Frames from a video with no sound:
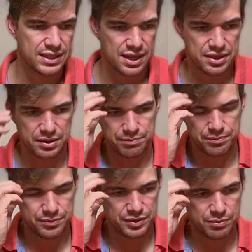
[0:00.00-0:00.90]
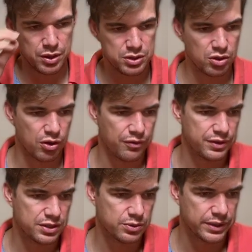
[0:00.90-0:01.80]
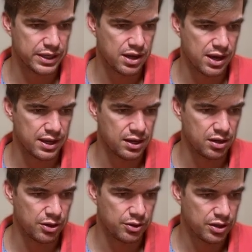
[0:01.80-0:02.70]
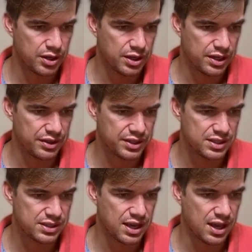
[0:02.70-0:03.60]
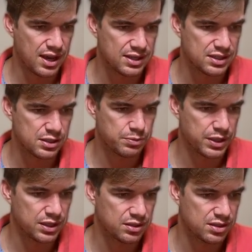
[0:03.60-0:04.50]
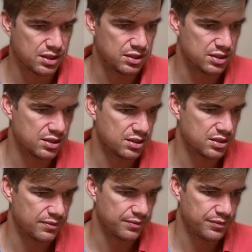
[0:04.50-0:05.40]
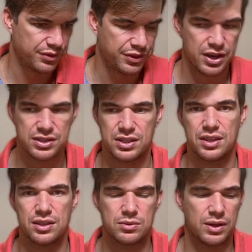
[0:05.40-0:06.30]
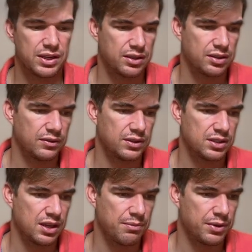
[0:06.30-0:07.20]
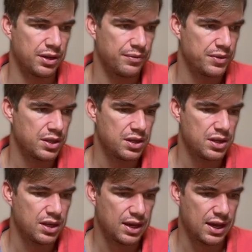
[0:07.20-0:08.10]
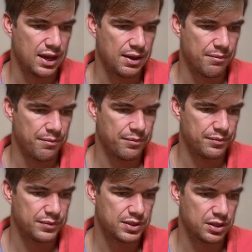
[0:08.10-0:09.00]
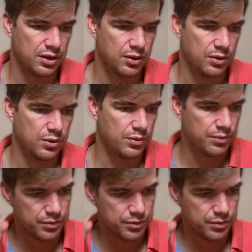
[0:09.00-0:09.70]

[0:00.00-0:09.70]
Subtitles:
it at the most obvious swing high and low, and this is the highest it's been since Thursday the 20th of December. So